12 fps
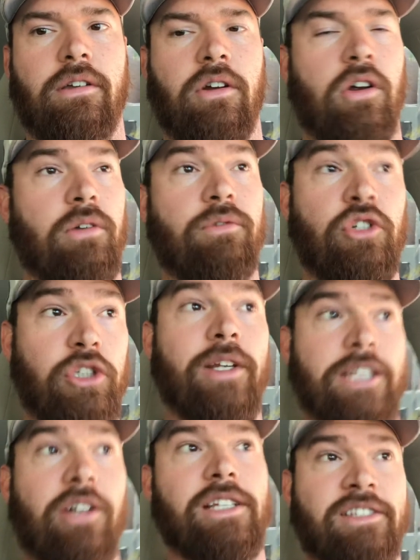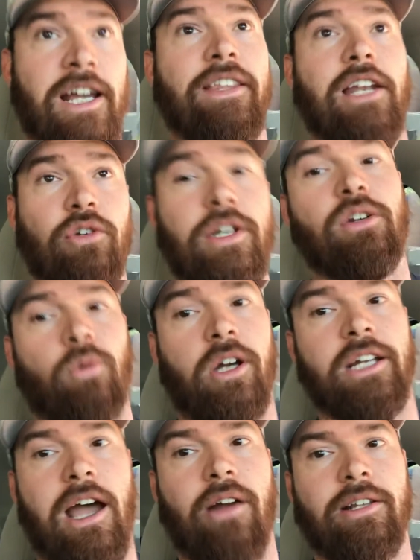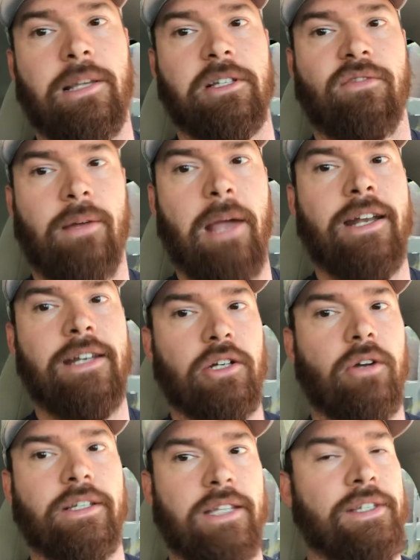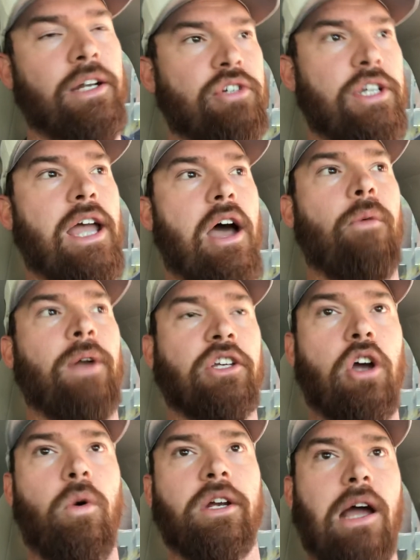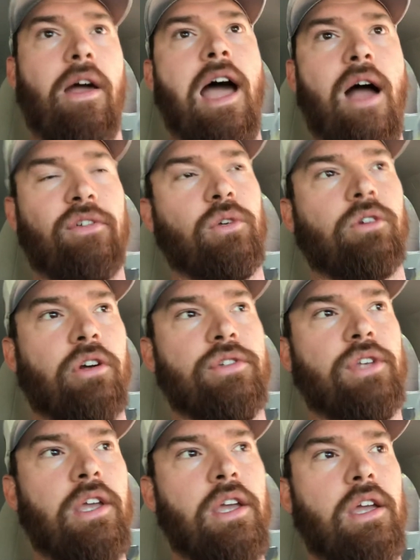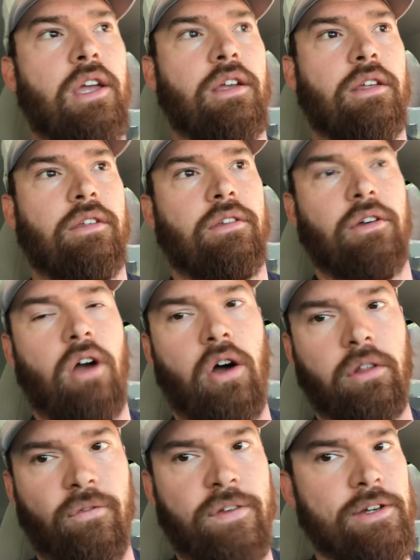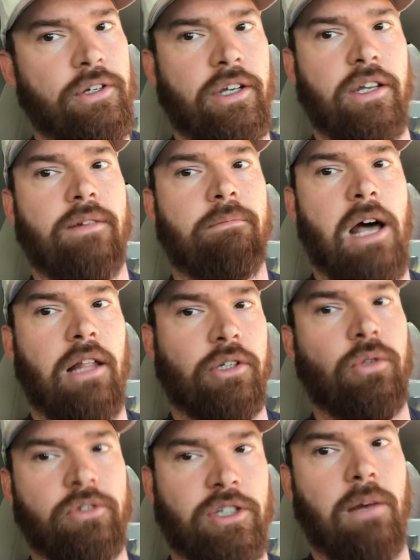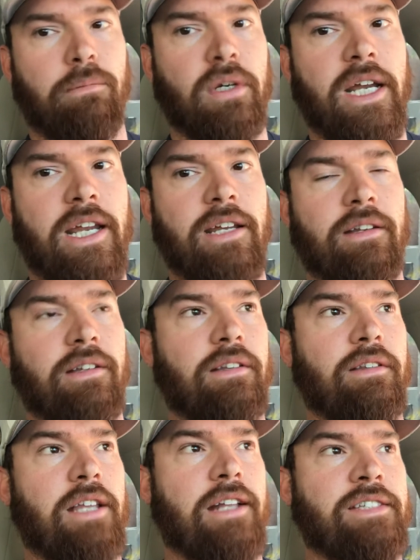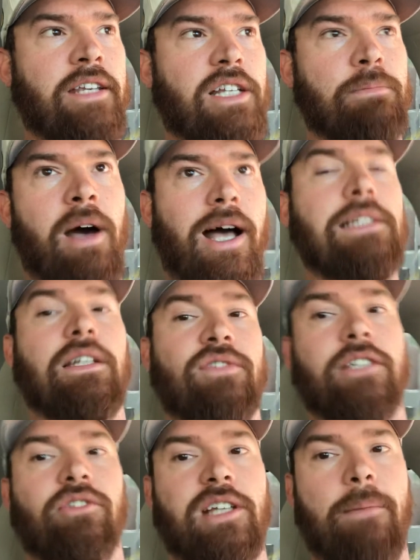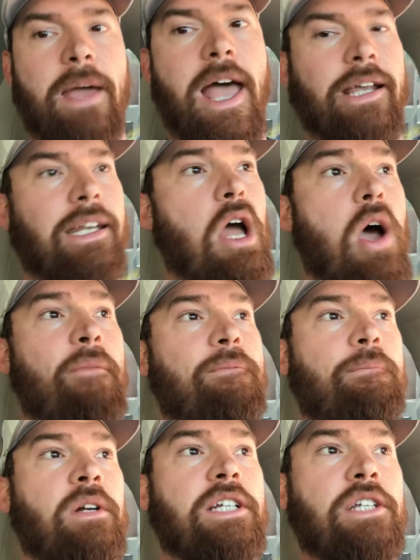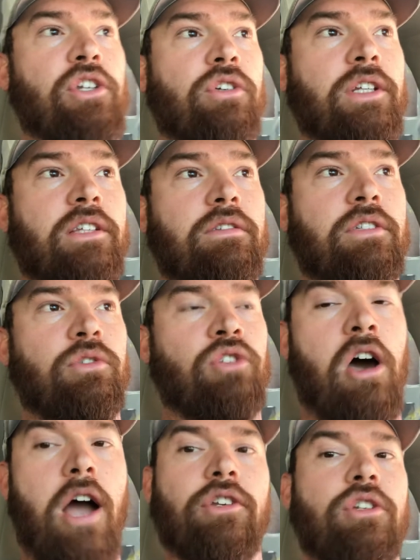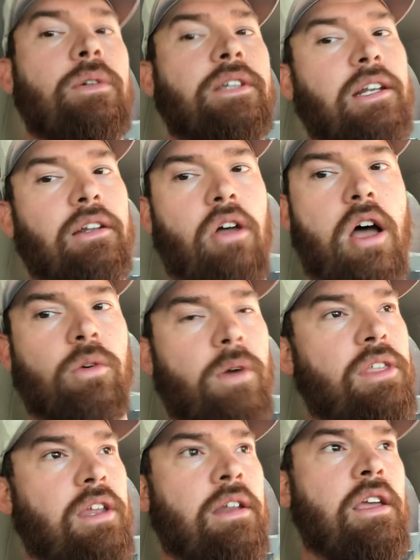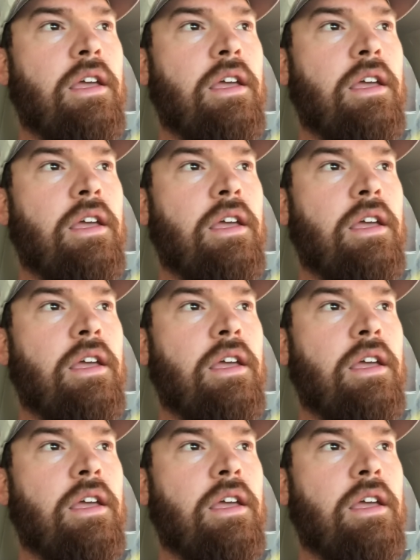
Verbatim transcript: or usually right there is a sign that I do need to work out. And I tell myself, I need to go get this energy out. When I go work out afterwards, all the feel good molecules in our brain that send us positive signals come back. And now I'm much easier to, to talk to and get along with and,